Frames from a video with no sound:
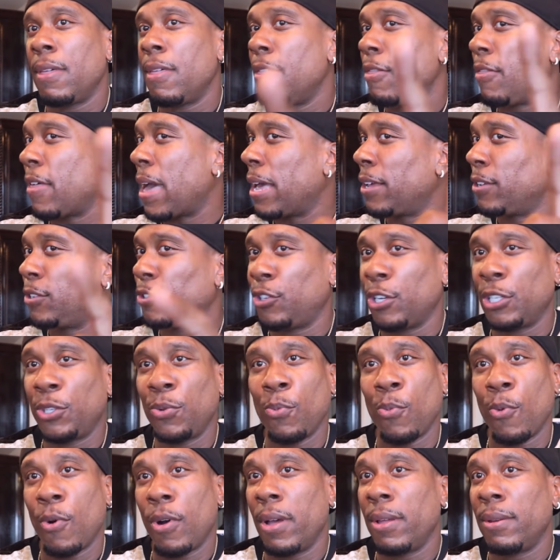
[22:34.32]
That's
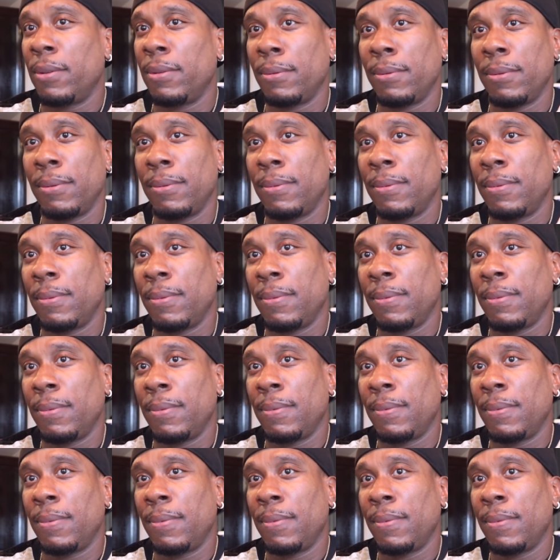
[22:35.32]
just one.
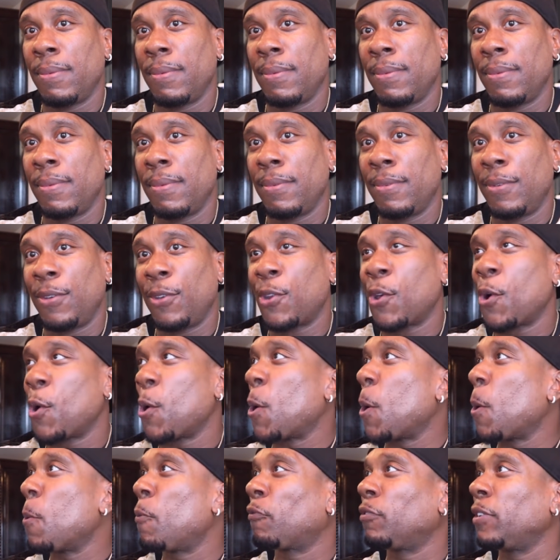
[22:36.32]
You
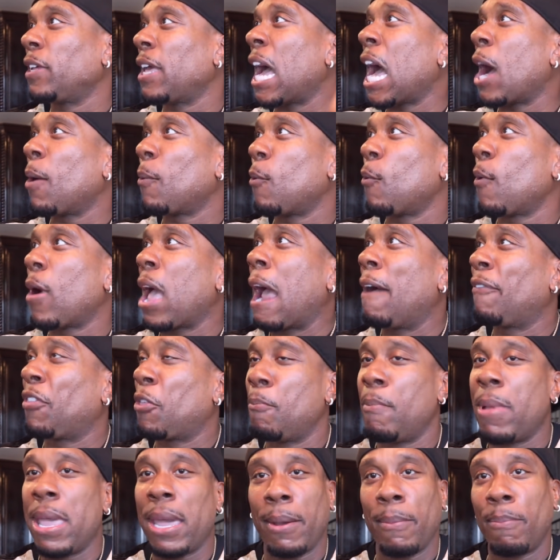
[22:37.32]
know, hopefully I won't have
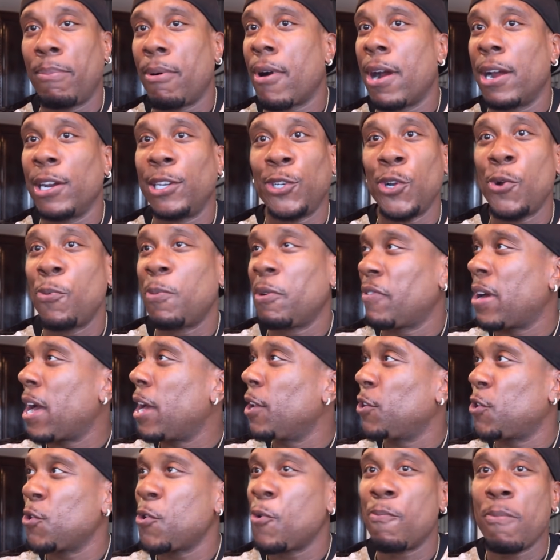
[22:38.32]
to make a part two. But if
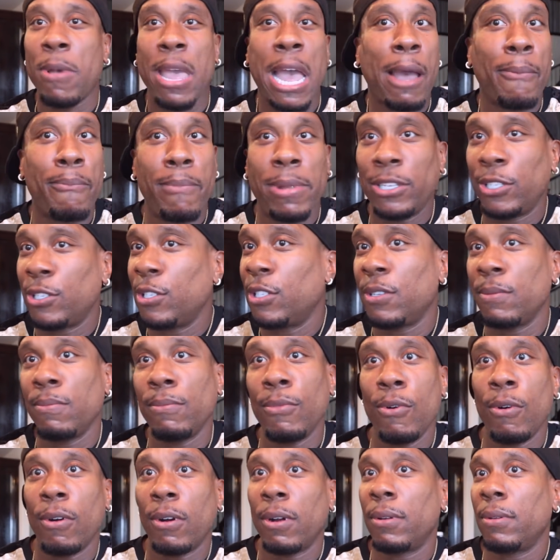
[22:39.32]
I do, may I mention
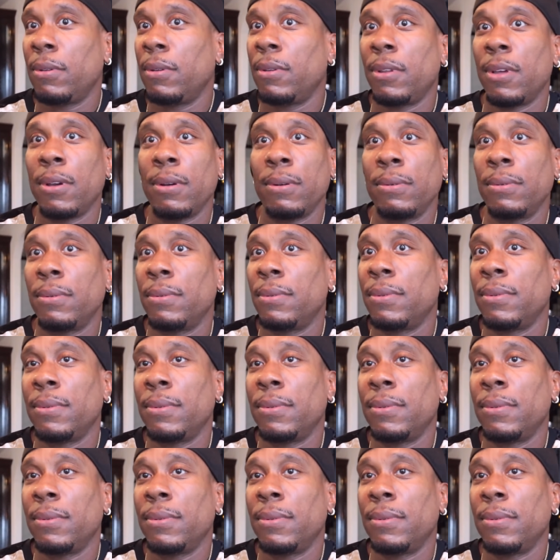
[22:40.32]
some more, you know?